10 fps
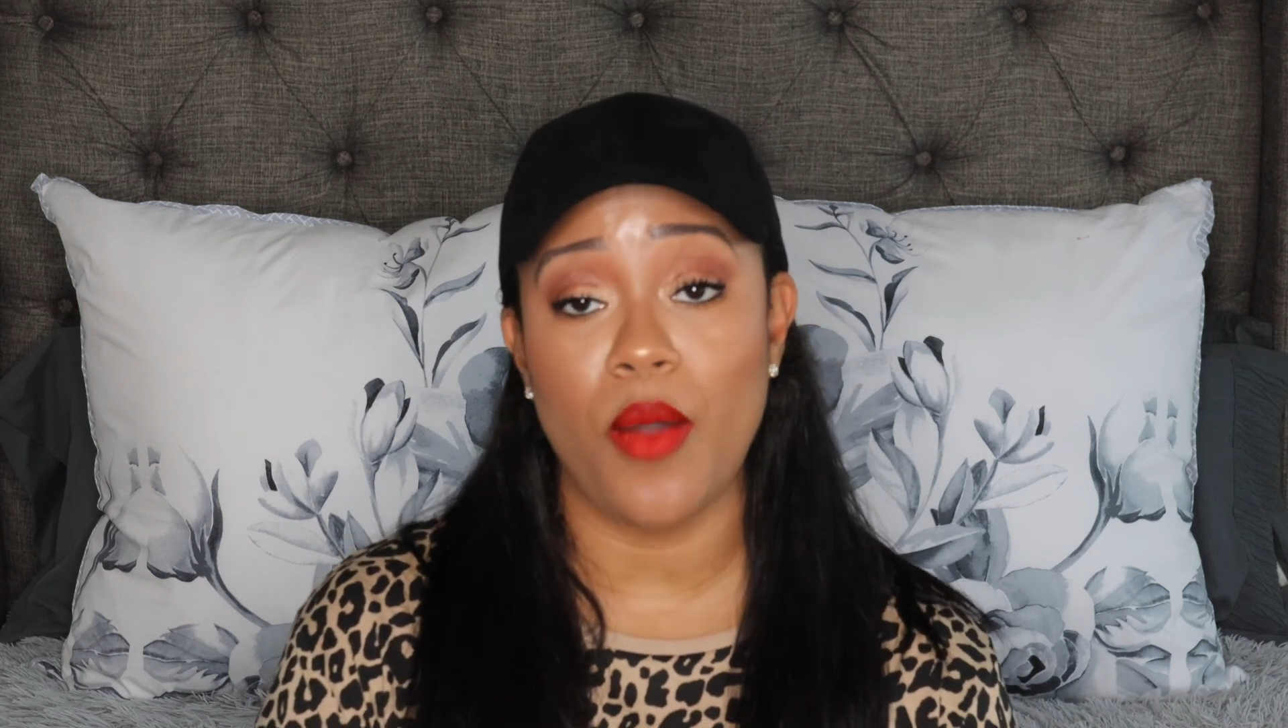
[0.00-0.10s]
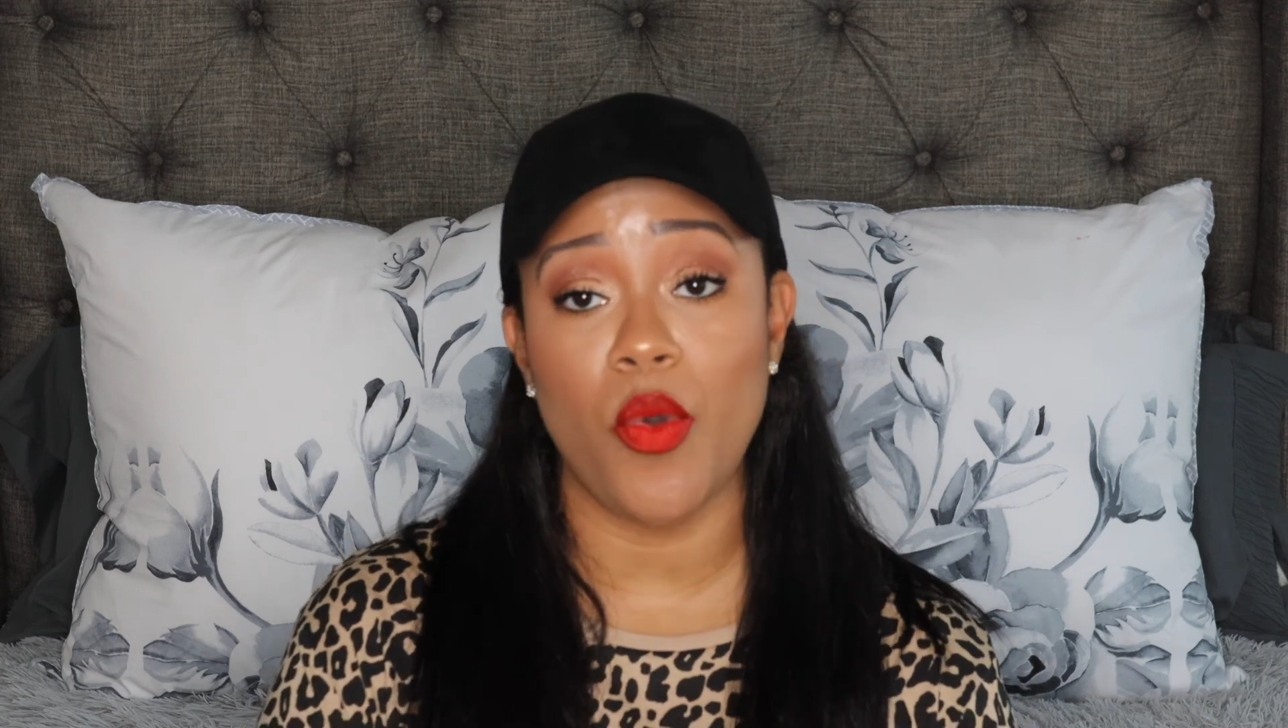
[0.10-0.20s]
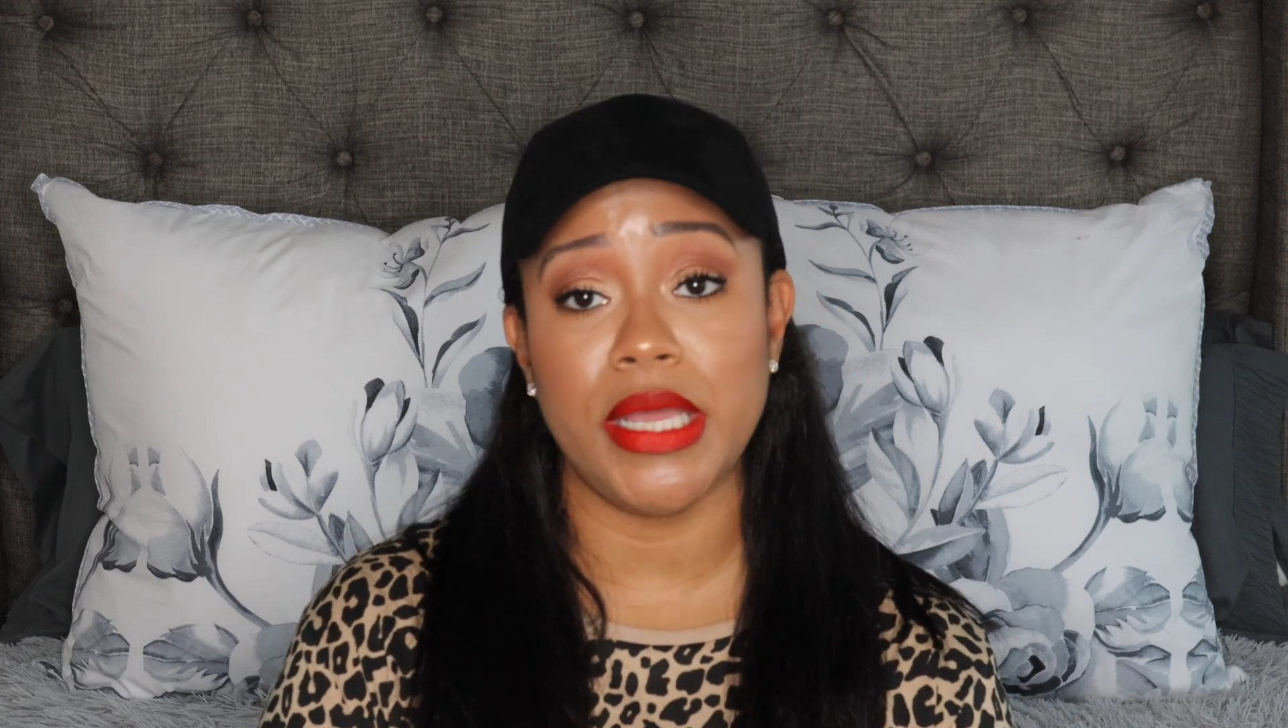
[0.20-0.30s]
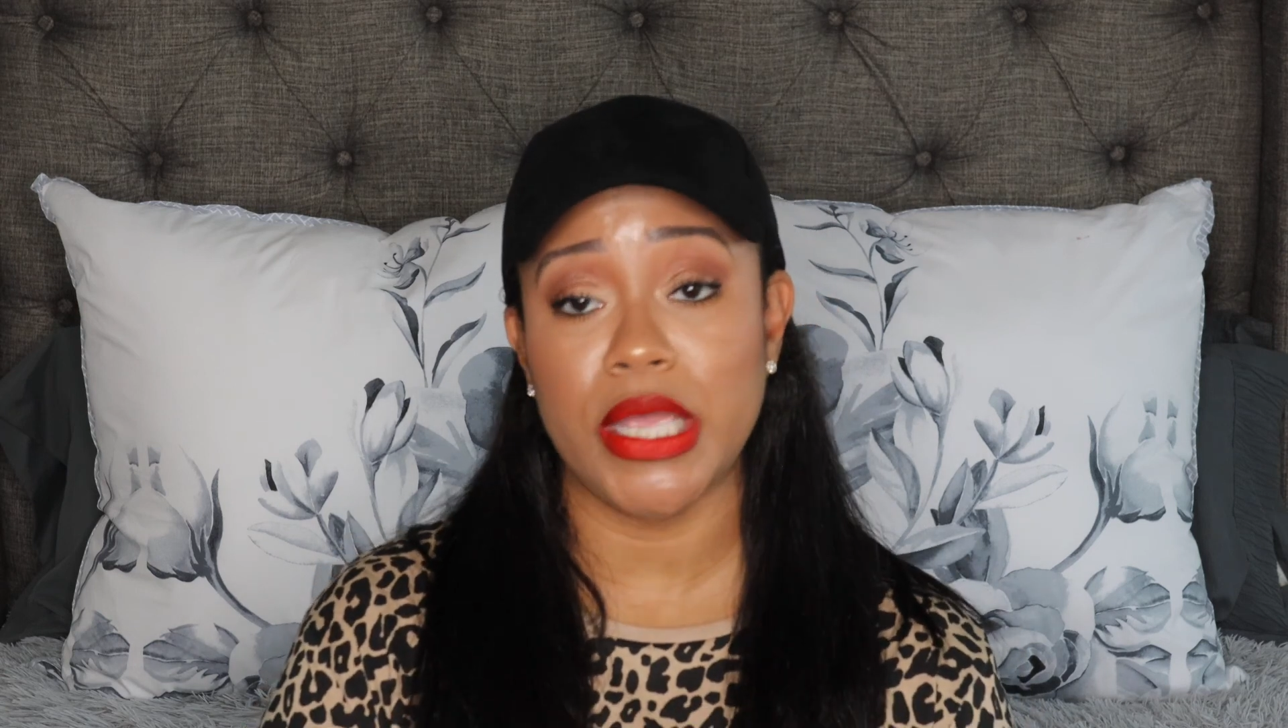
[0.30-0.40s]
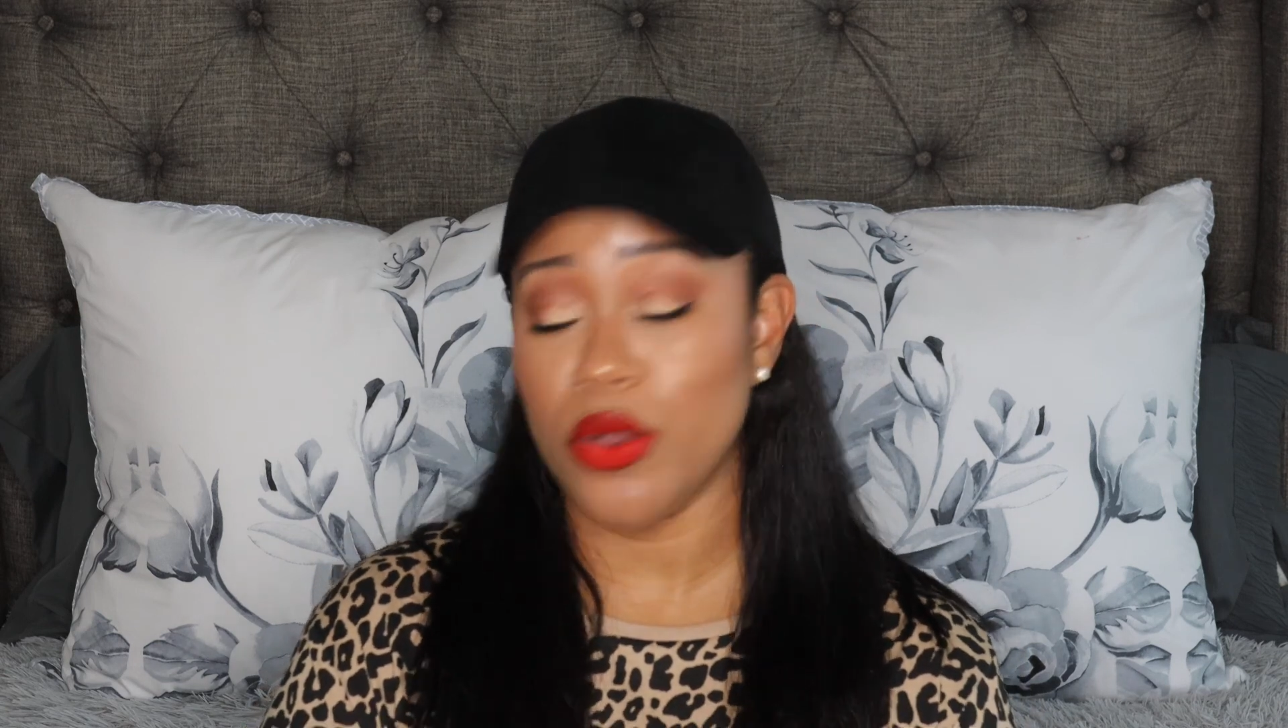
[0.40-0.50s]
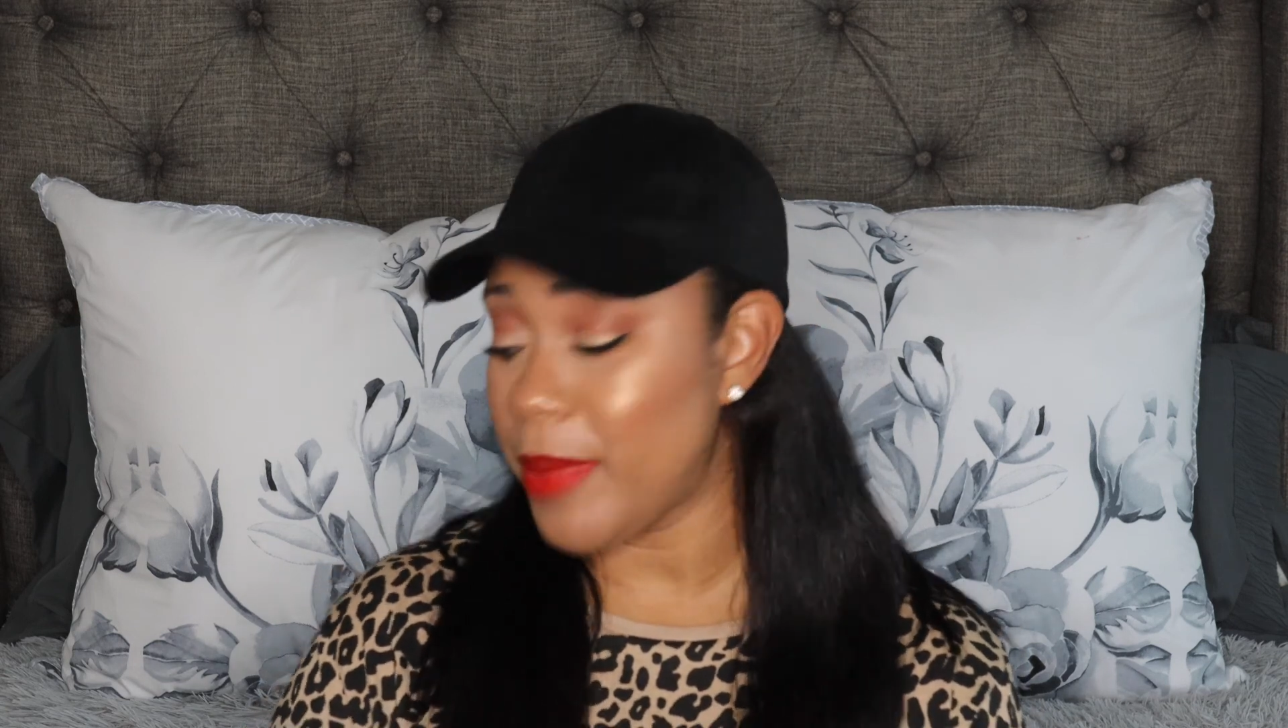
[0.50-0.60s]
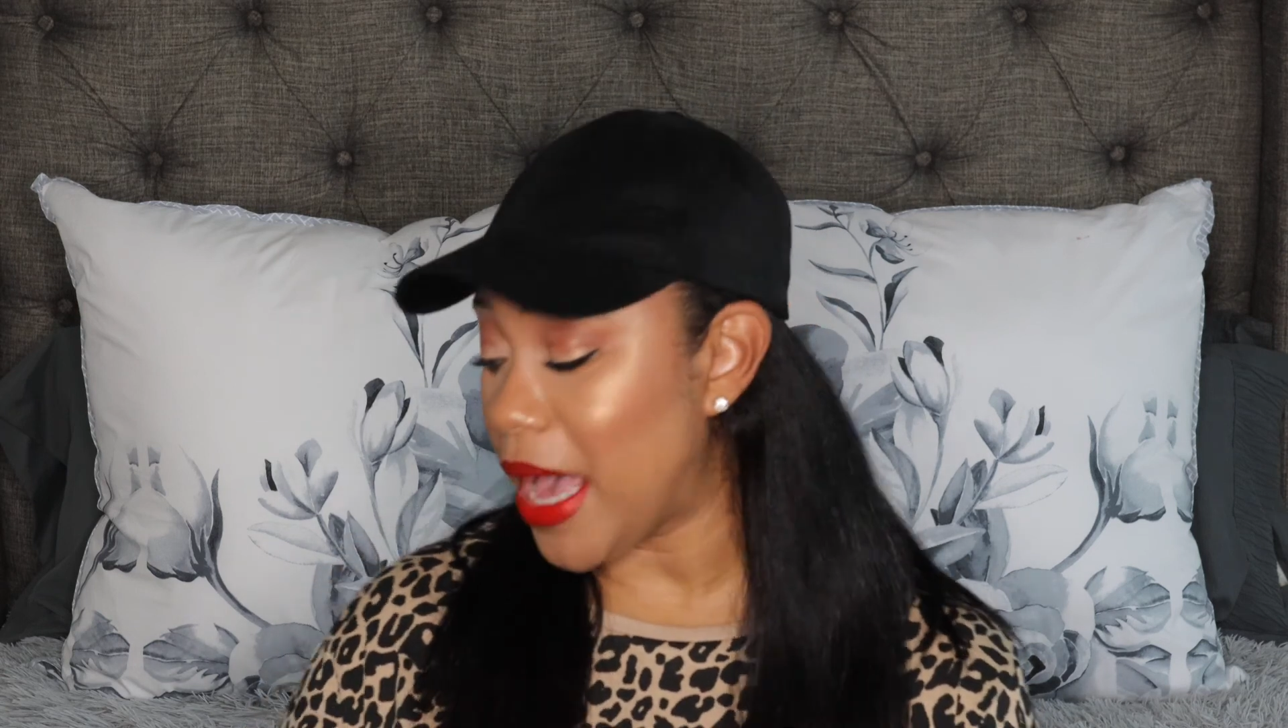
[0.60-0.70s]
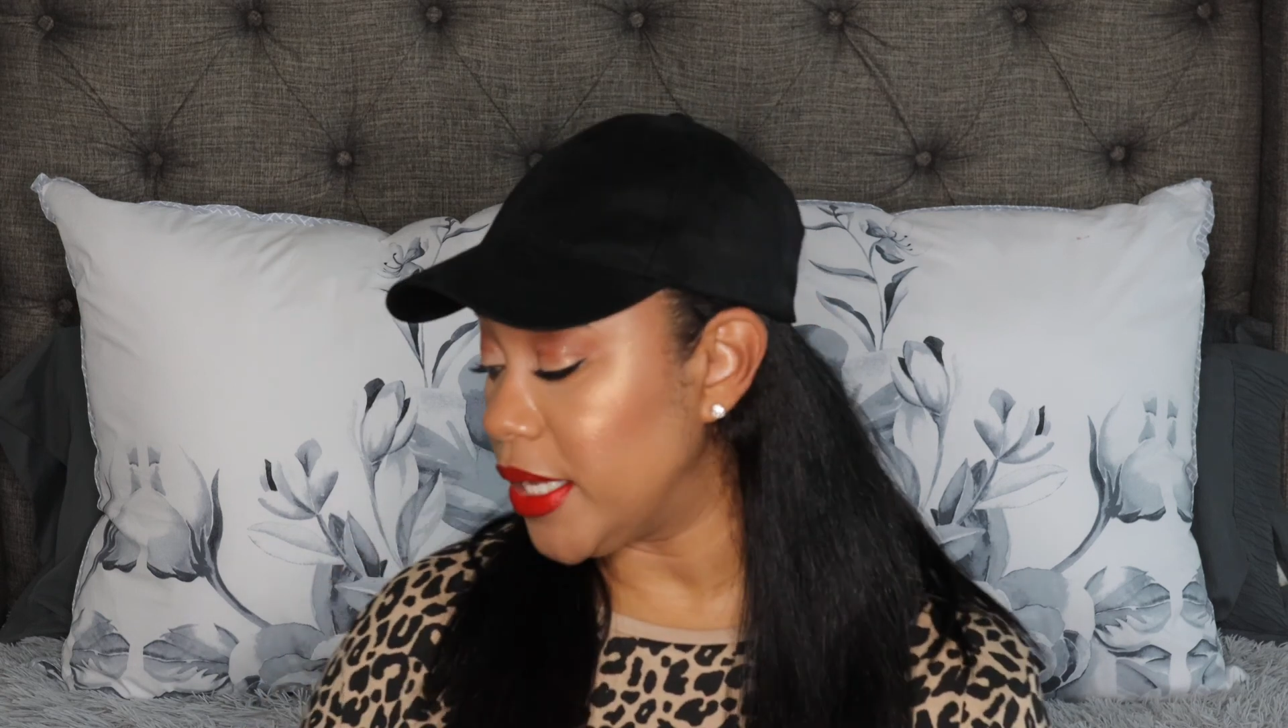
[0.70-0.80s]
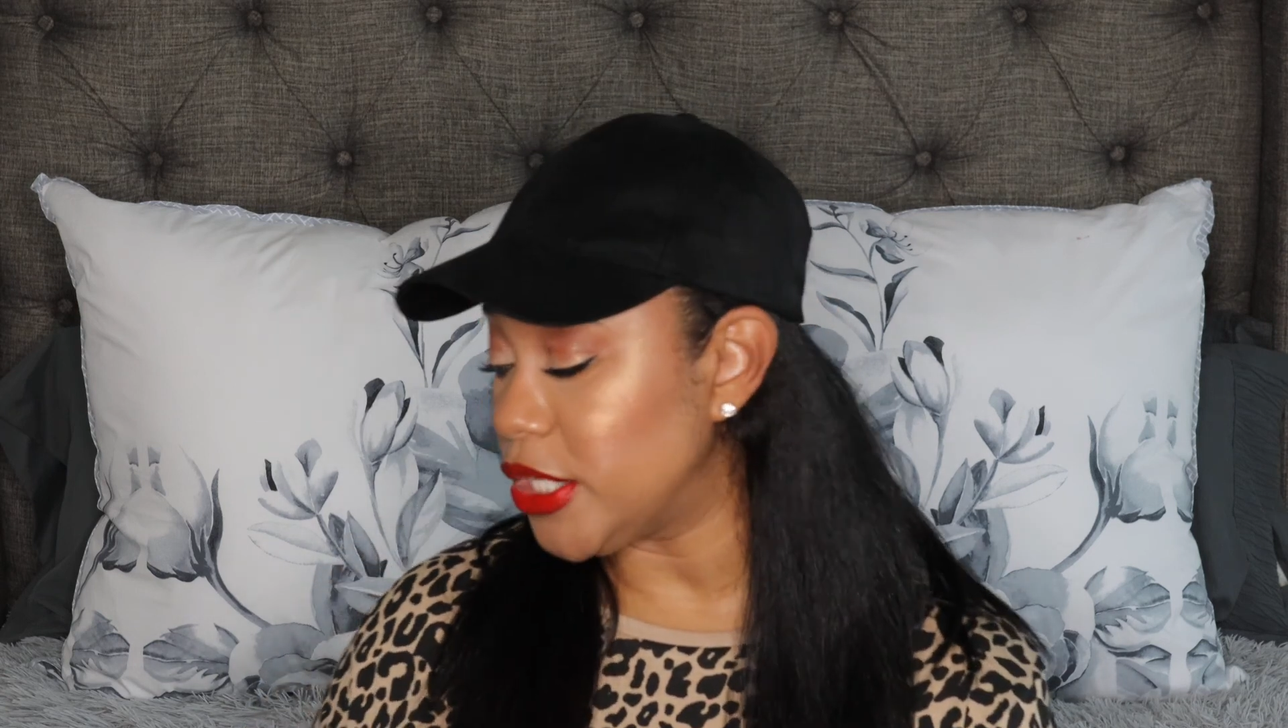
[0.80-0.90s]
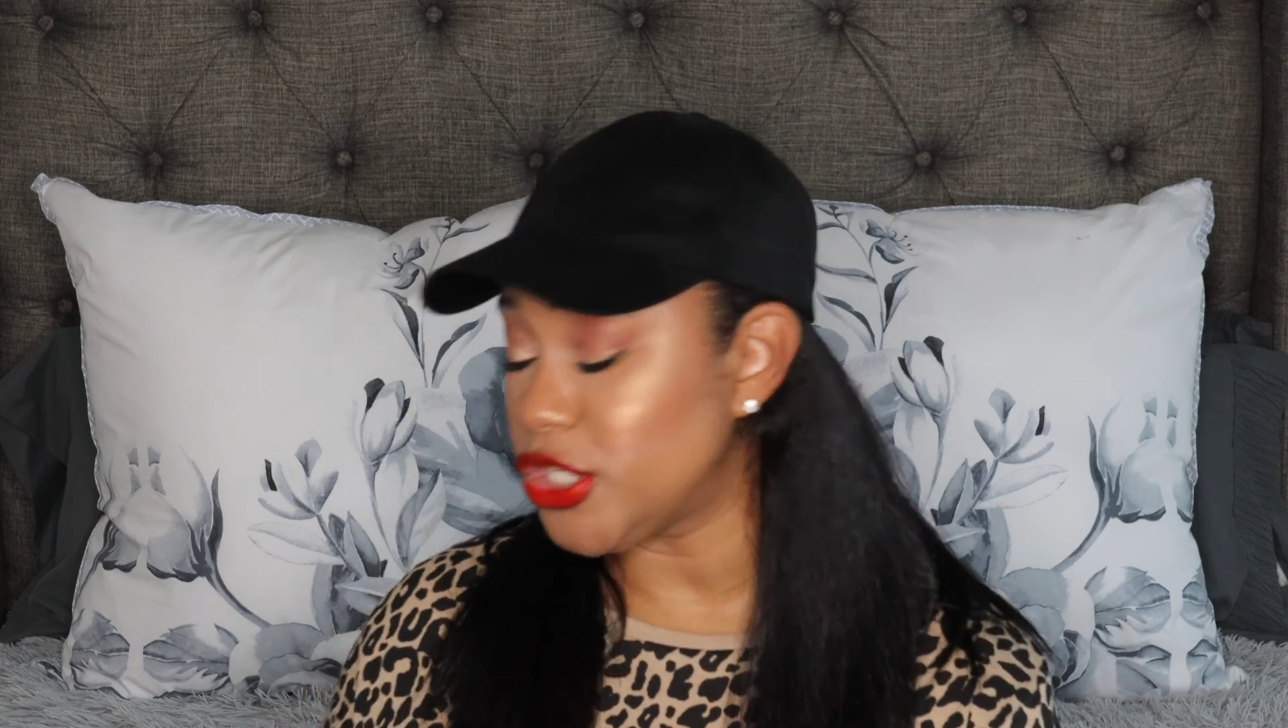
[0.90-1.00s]
I want to hear
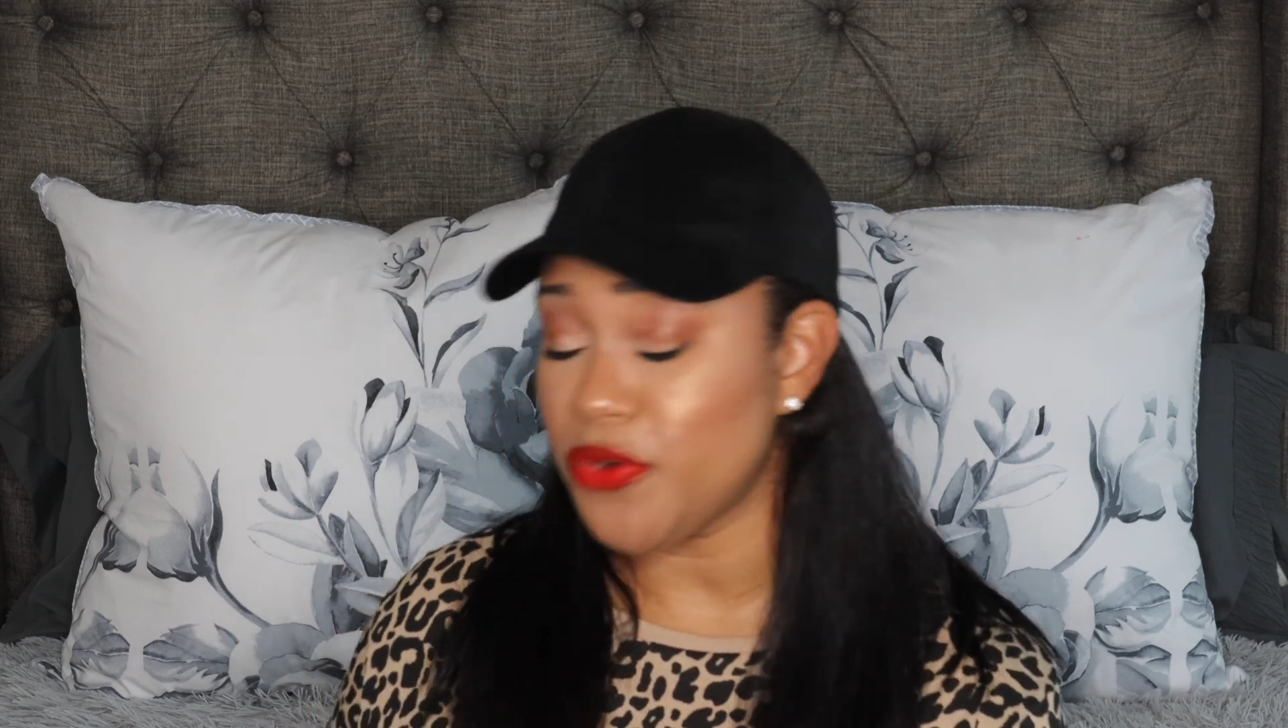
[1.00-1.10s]
about it.